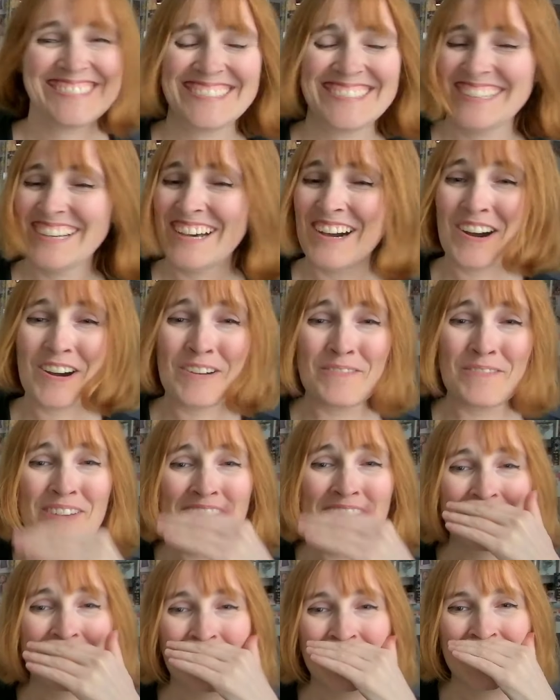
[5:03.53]
Oh my
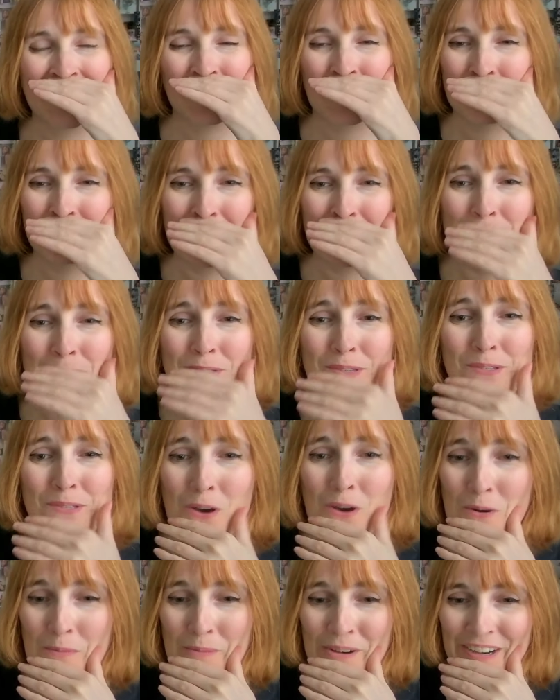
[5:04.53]
god, I love them
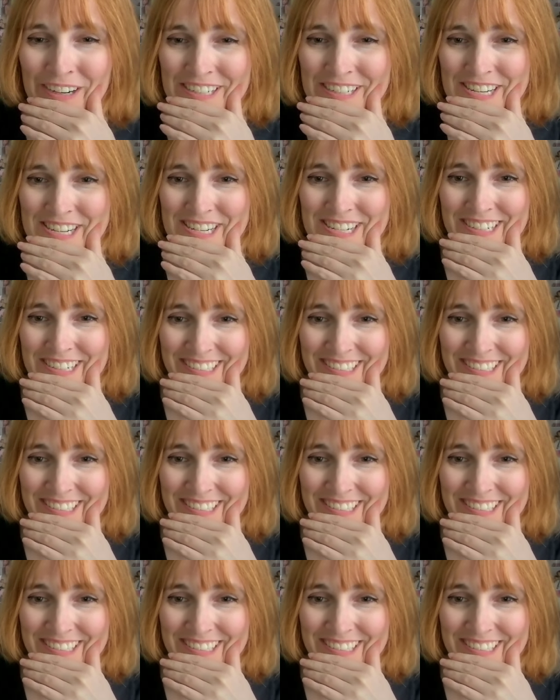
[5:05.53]
so much.